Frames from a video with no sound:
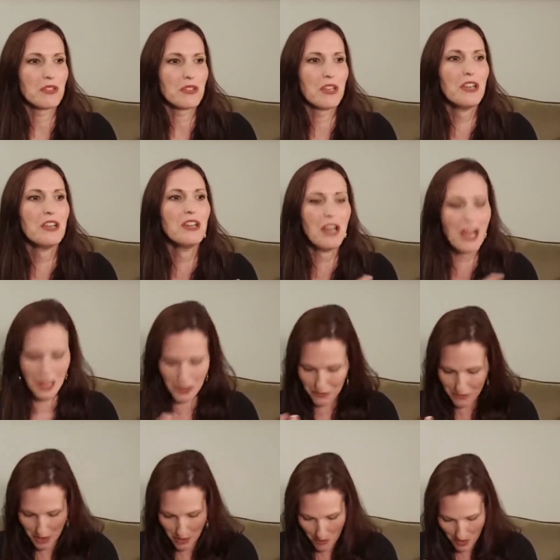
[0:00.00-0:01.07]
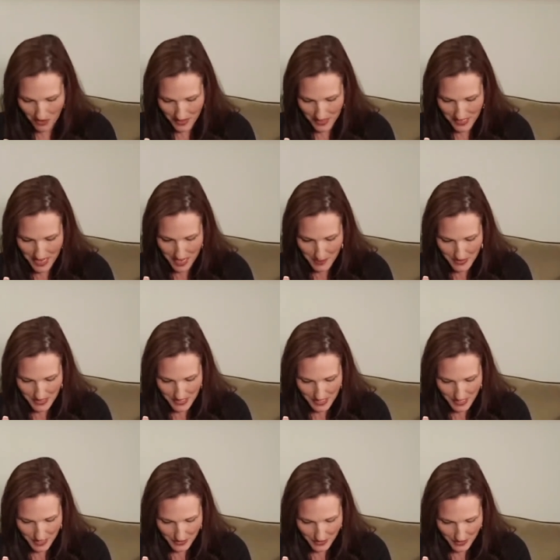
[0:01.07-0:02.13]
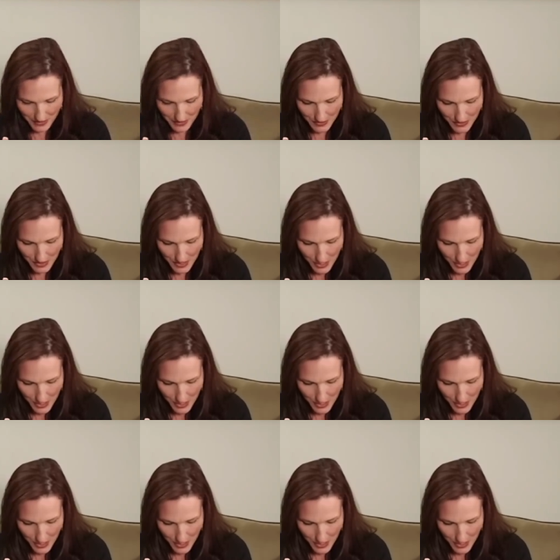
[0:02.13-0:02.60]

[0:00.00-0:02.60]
I don't know what the name of the town is,